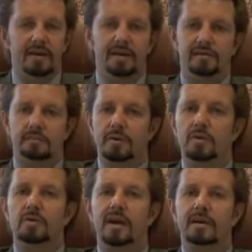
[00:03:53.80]
is a
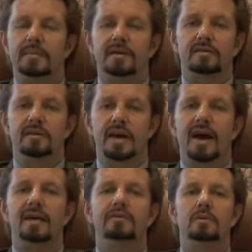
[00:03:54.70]
program that's going to
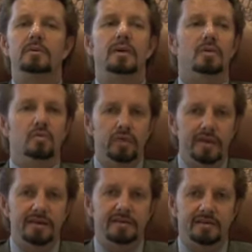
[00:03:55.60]
have you
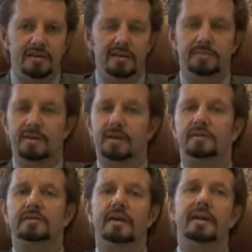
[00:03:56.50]
really steeped in
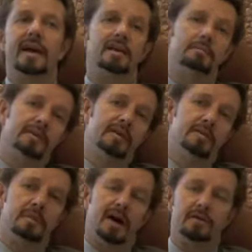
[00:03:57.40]
understanding how to bring the
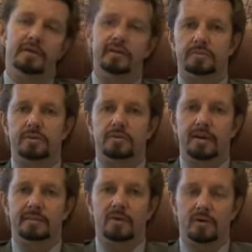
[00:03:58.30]
Hippocrates
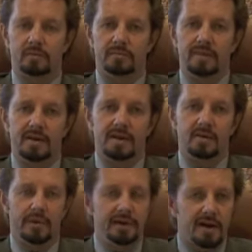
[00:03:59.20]
program home.
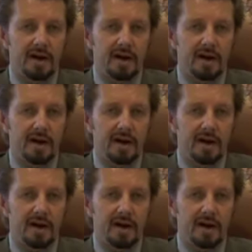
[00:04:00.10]
When you